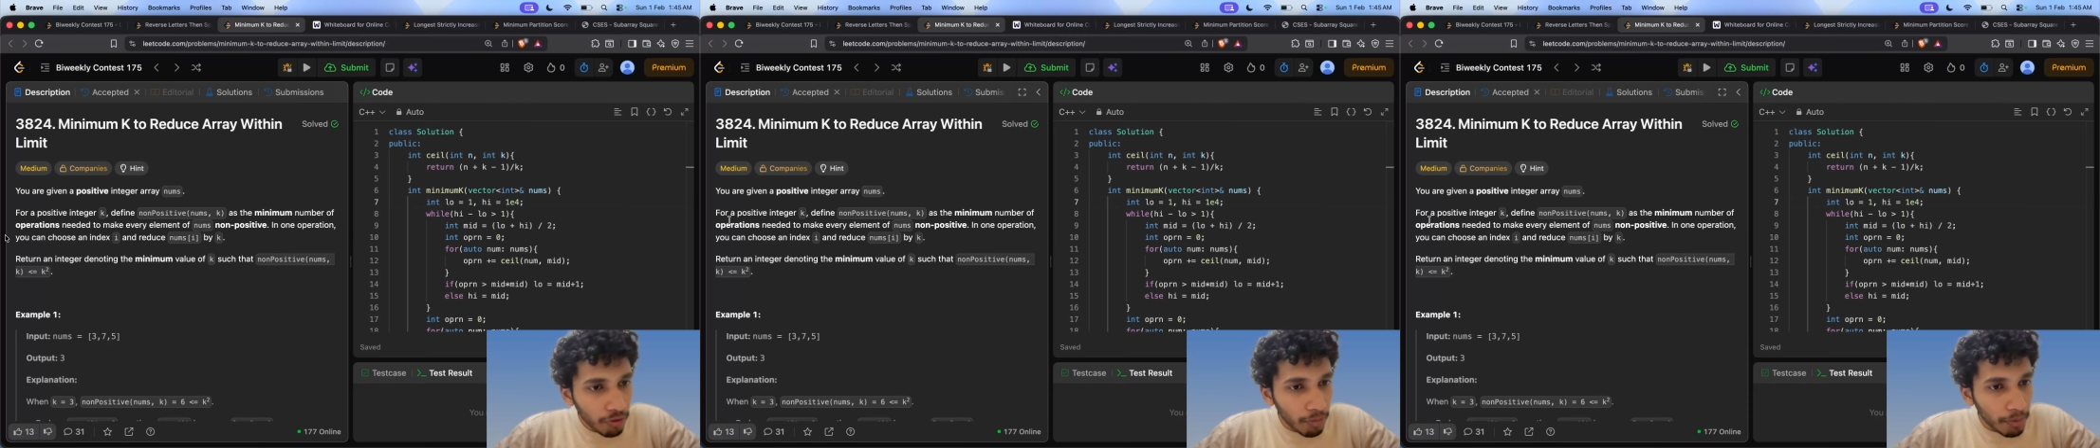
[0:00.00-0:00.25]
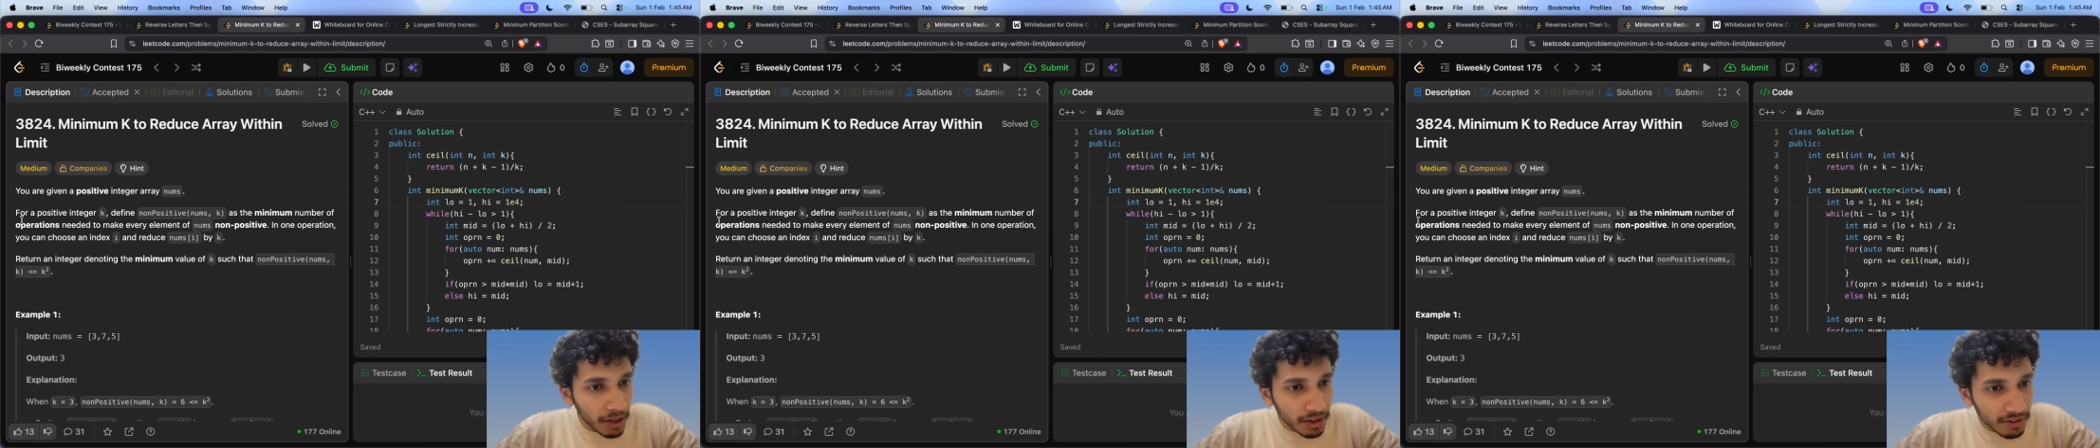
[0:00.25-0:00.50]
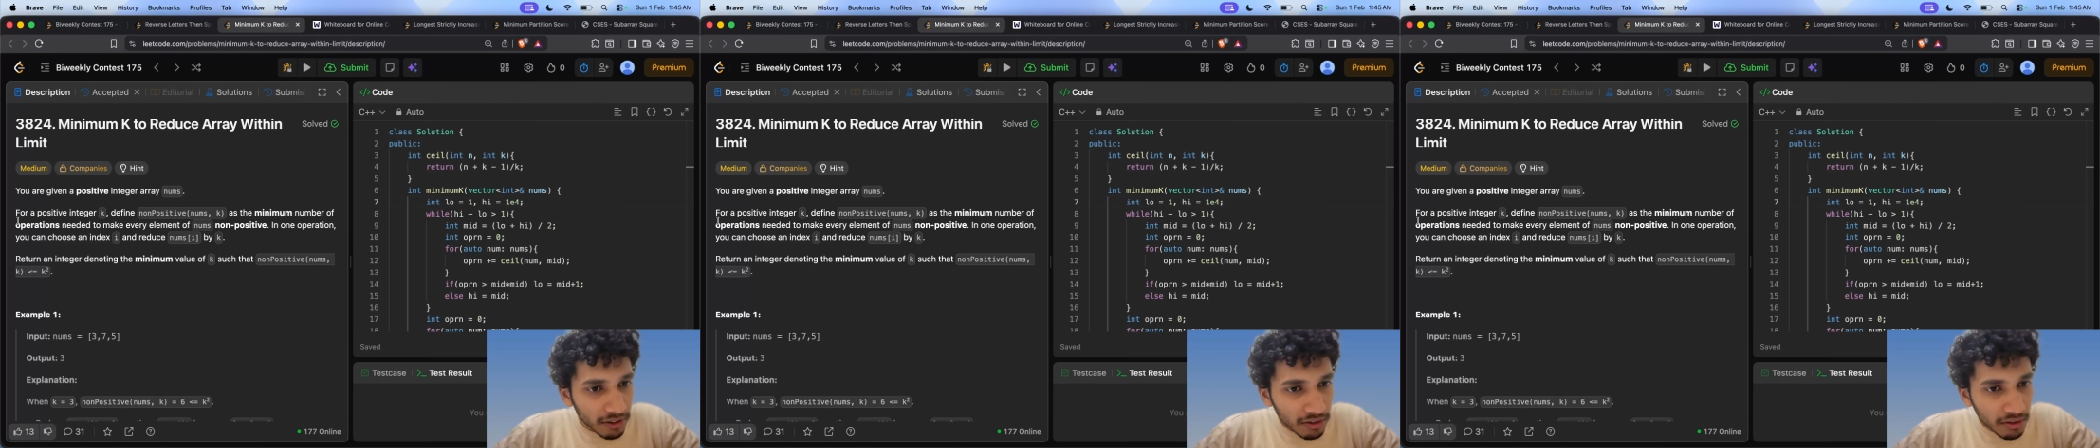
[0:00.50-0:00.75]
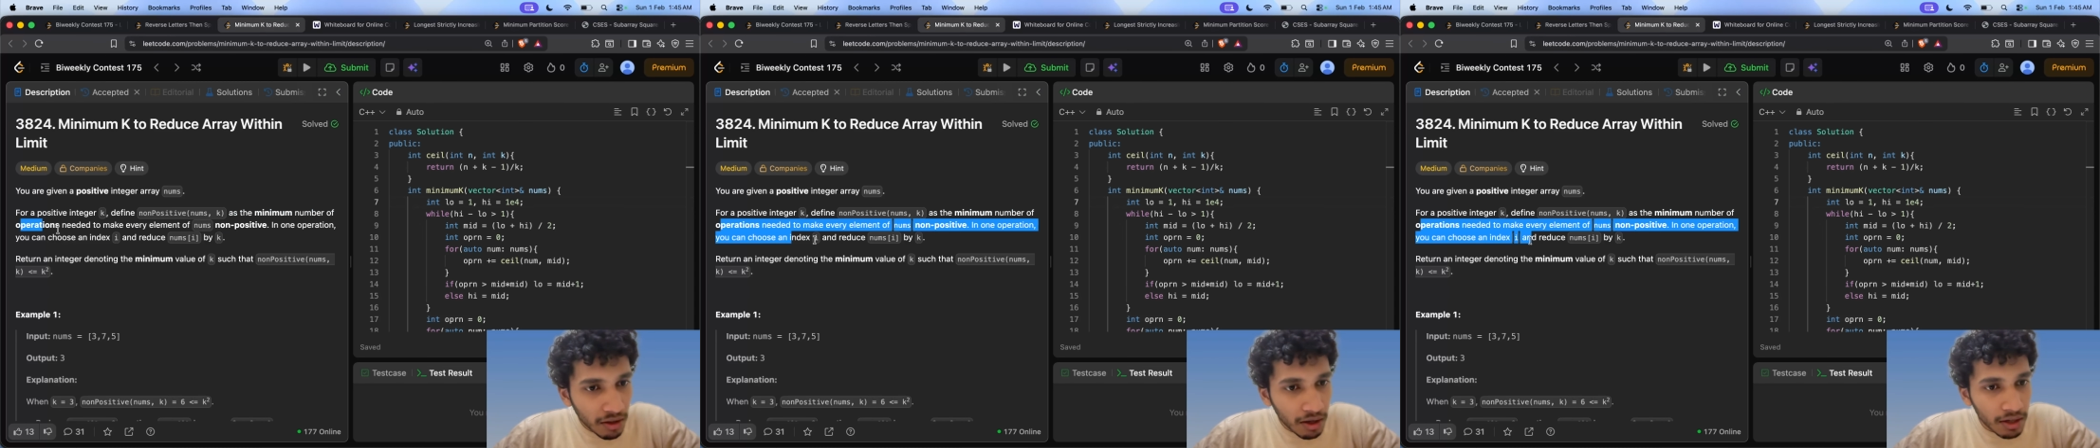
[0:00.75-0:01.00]

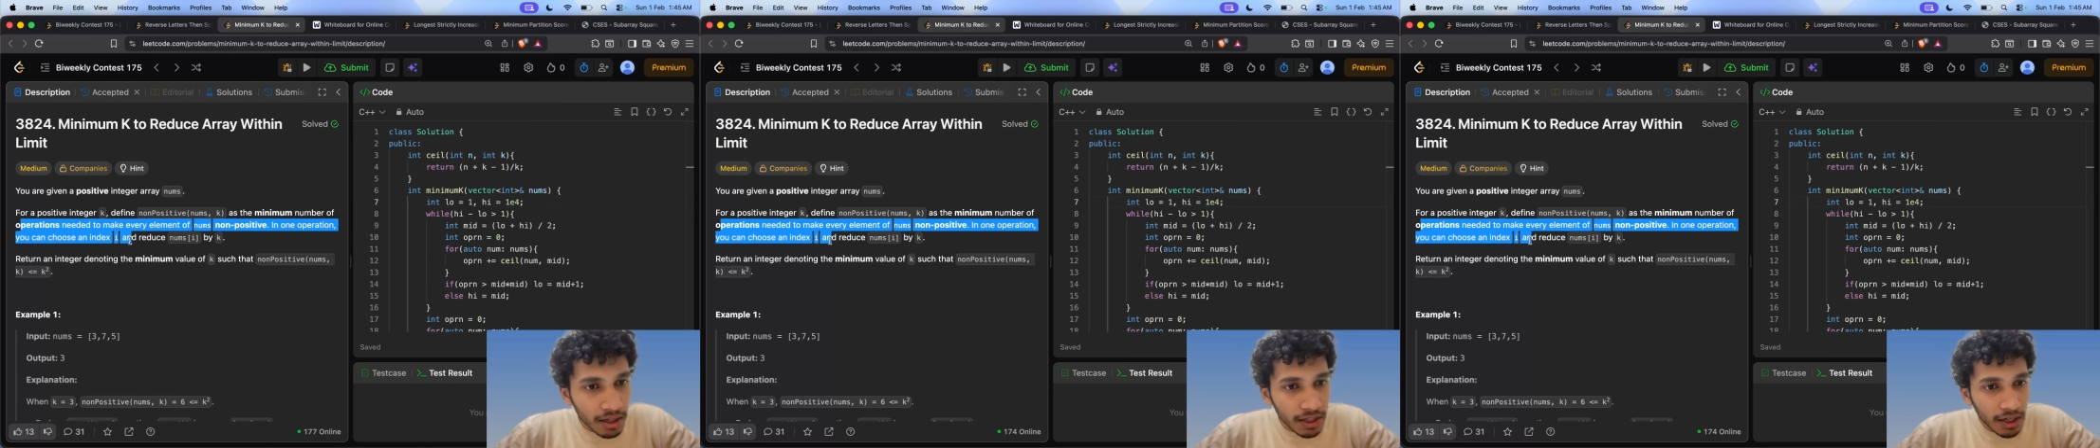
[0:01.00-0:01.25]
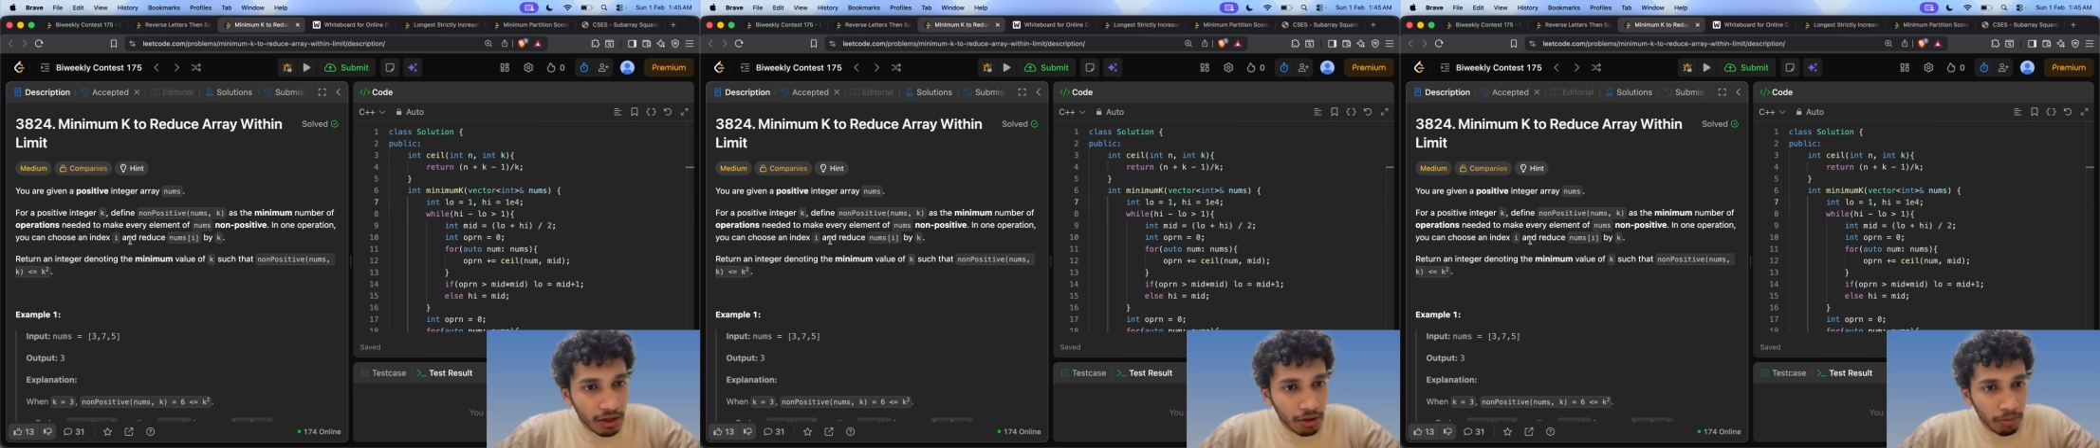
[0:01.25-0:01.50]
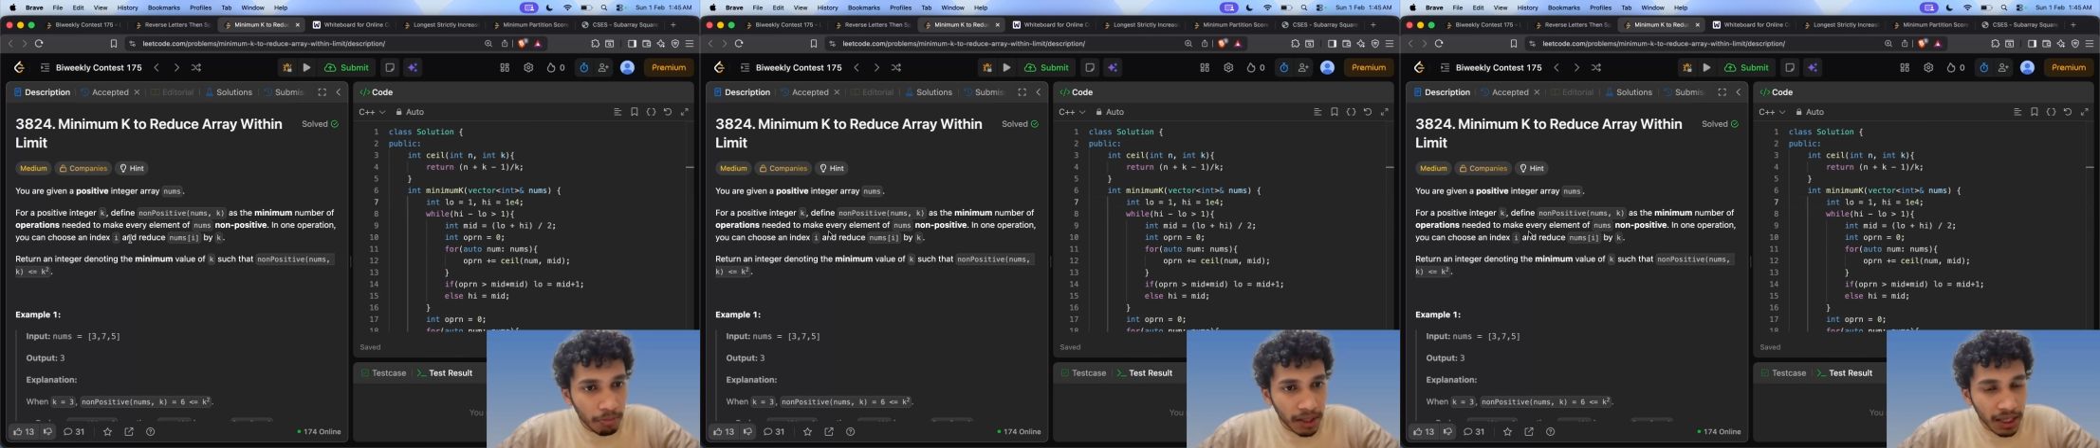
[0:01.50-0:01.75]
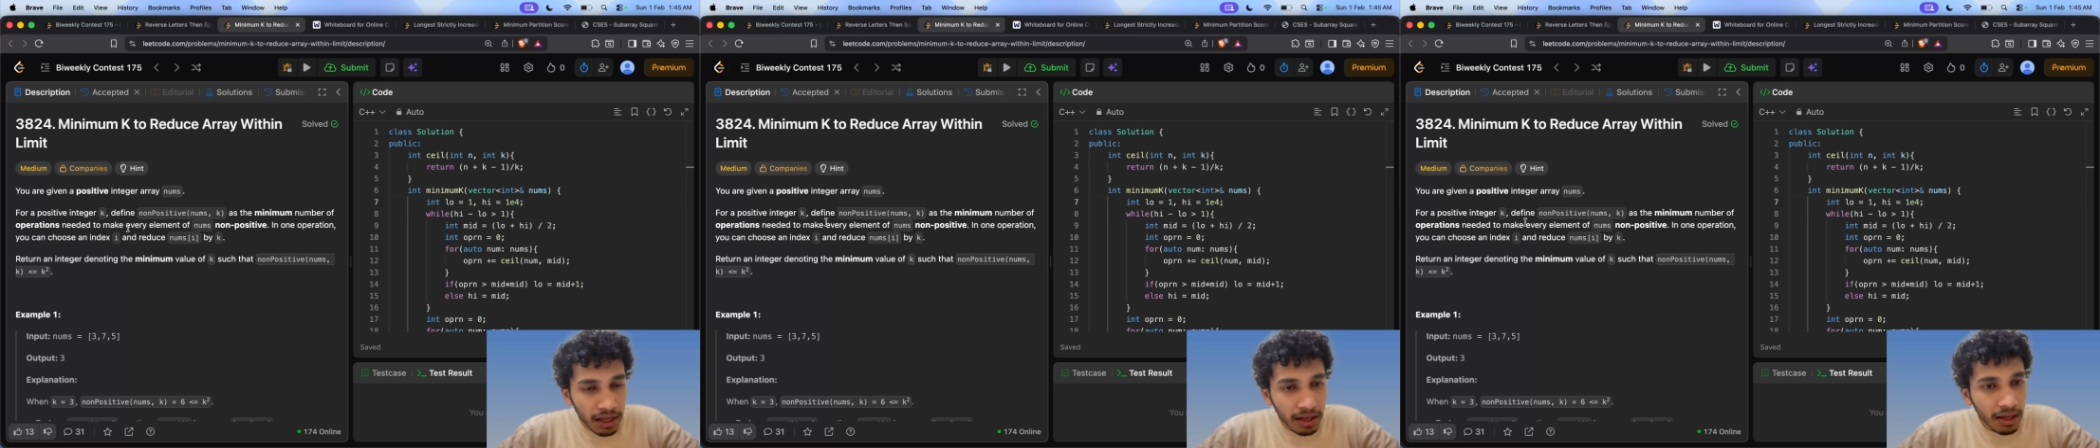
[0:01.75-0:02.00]
operations needed to
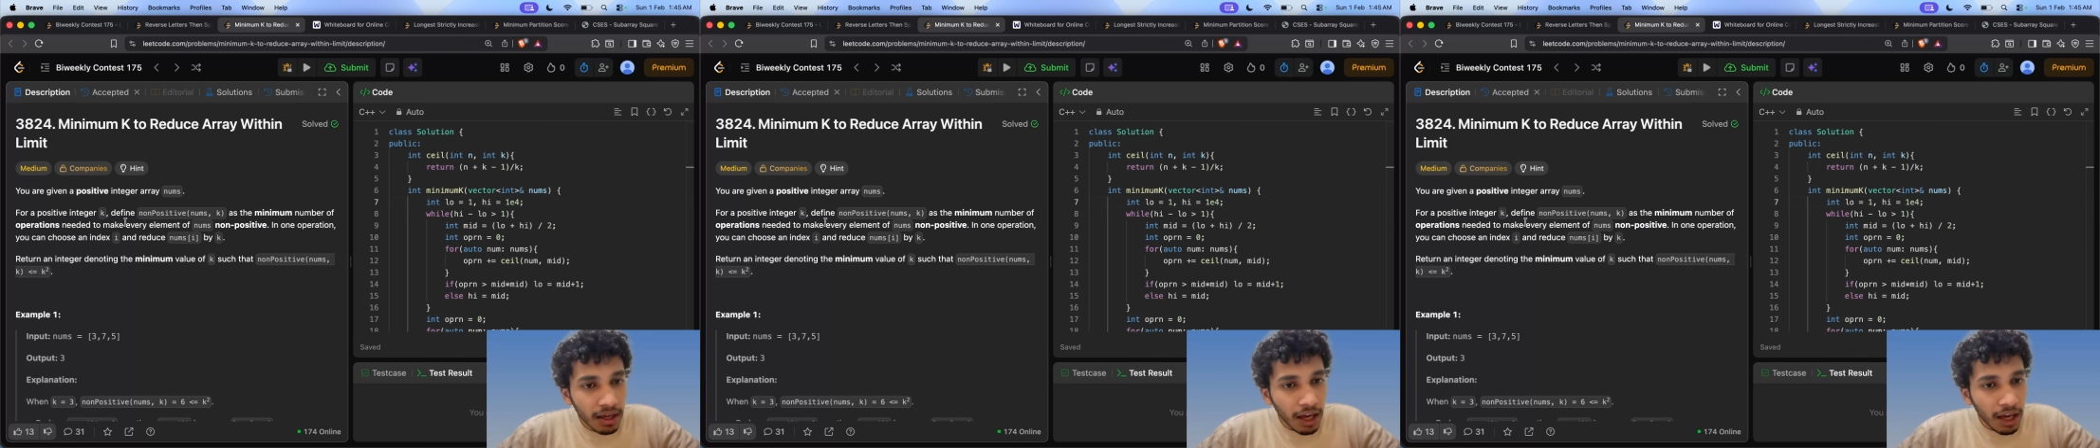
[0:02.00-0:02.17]
make